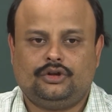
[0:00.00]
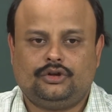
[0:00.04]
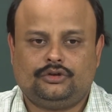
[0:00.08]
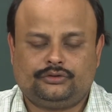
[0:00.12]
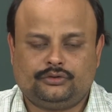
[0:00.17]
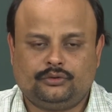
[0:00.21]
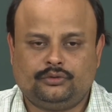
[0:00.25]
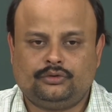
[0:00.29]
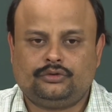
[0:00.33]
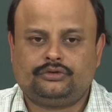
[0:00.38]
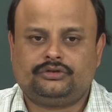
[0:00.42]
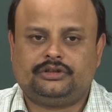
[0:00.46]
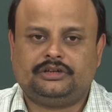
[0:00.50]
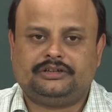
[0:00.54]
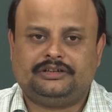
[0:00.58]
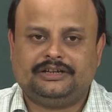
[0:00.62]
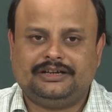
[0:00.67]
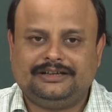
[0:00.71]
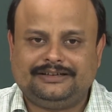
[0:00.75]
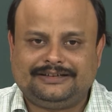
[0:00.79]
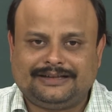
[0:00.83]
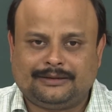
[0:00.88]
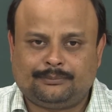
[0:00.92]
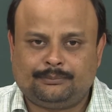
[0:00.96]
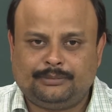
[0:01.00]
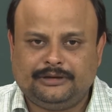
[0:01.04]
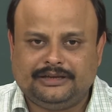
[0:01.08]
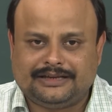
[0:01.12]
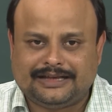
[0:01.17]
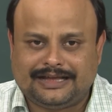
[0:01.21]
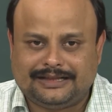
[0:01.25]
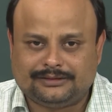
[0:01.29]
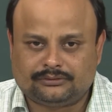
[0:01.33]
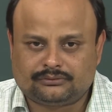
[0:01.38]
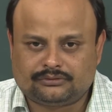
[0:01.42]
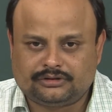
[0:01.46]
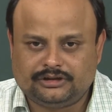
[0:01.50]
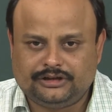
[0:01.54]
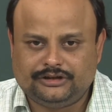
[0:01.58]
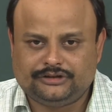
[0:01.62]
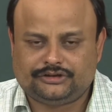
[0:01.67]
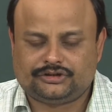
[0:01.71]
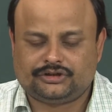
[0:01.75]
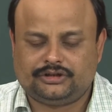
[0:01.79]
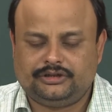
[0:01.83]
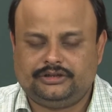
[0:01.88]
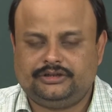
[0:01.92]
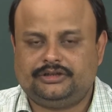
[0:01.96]
So, the delta P
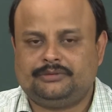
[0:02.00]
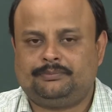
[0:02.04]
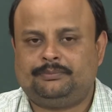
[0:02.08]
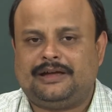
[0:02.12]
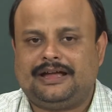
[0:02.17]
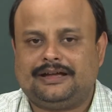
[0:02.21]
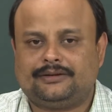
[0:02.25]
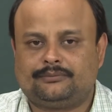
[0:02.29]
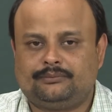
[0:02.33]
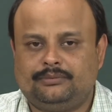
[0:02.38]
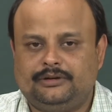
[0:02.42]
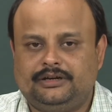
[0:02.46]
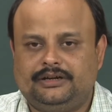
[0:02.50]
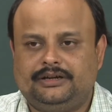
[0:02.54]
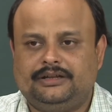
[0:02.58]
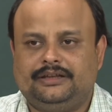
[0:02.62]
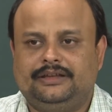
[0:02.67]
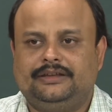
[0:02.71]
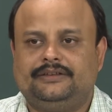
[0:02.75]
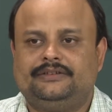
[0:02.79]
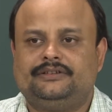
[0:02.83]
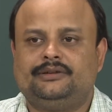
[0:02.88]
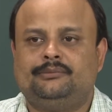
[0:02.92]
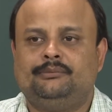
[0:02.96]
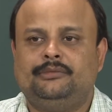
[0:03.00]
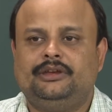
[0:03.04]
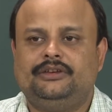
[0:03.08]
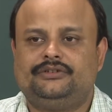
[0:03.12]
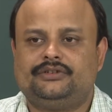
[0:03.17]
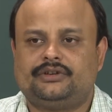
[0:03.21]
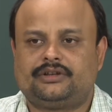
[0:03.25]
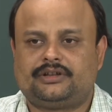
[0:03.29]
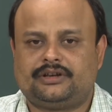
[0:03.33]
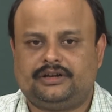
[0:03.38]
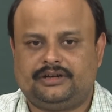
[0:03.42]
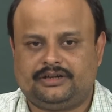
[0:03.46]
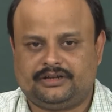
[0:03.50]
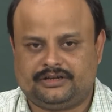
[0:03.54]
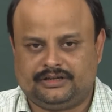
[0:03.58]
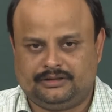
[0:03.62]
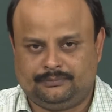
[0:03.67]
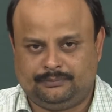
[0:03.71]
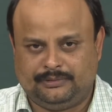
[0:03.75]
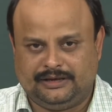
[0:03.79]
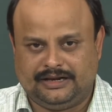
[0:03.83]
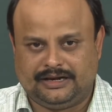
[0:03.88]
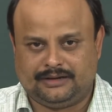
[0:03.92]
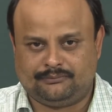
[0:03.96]
calculation in the packed bed is the major critical
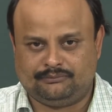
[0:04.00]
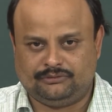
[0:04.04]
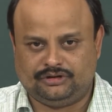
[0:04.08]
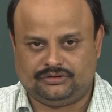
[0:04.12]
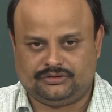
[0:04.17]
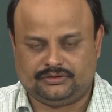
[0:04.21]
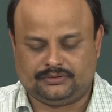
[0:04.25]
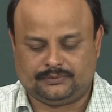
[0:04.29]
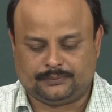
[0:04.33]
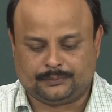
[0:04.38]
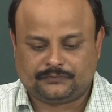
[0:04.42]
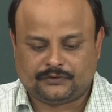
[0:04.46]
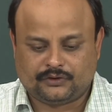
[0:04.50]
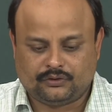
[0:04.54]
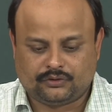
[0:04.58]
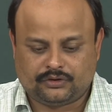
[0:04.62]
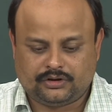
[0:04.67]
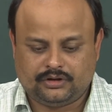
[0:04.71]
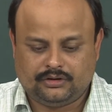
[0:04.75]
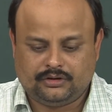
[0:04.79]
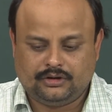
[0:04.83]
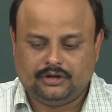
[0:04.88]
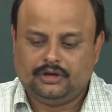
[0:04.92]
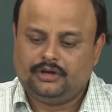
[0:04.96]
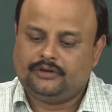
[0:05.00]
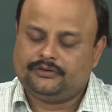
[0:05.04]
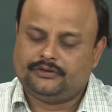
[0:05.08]
parameter. Okay.